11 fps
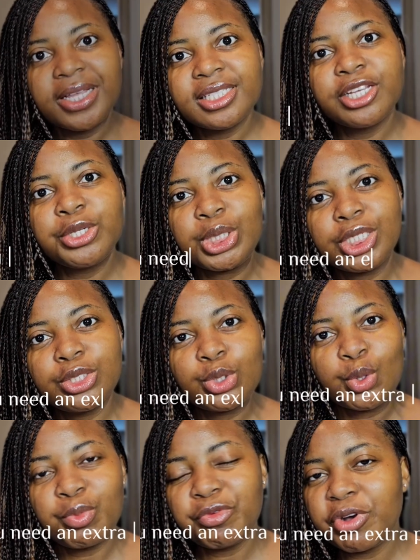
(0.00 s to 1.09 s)
thing you need to
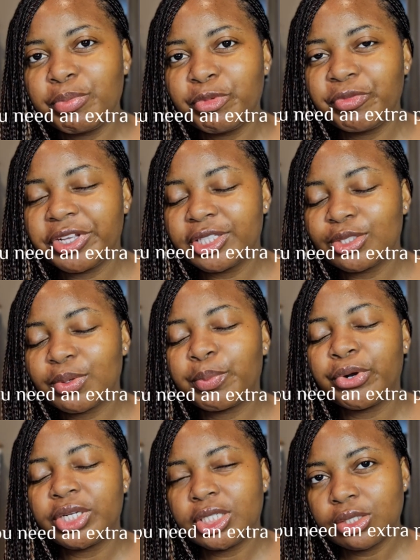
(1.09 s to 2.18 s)
know before moving to a
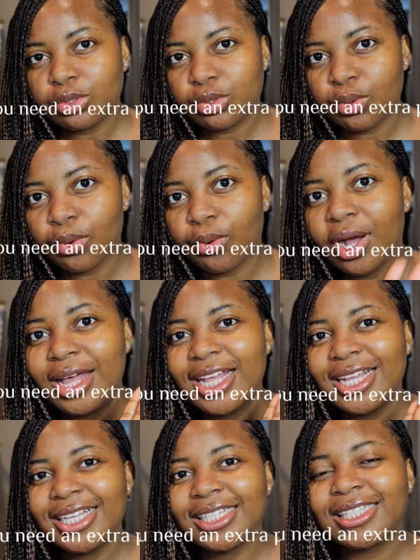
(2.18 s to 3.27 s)
boarding school
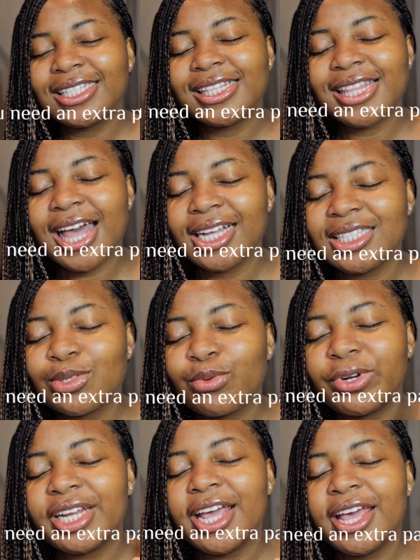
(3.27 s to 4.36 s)
is that
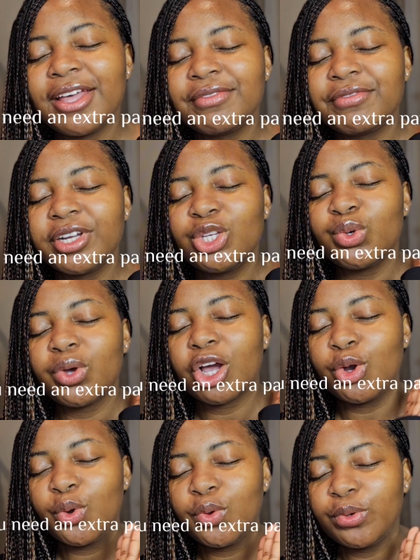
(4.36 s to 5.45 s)
whatever you are
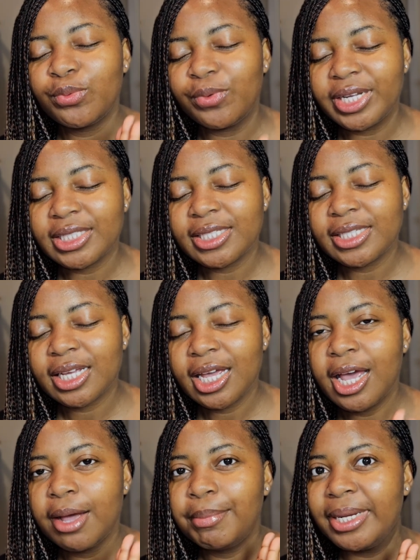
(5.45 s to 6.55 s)
going with,
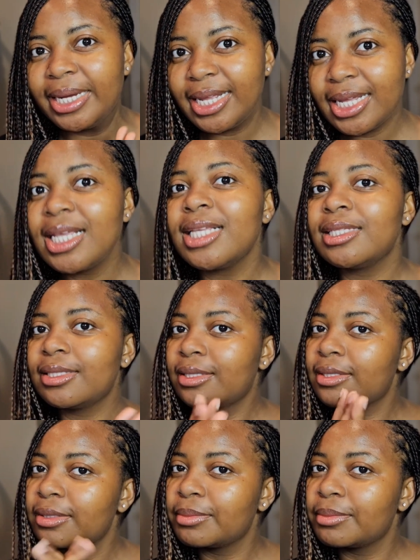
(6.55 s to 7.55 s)
please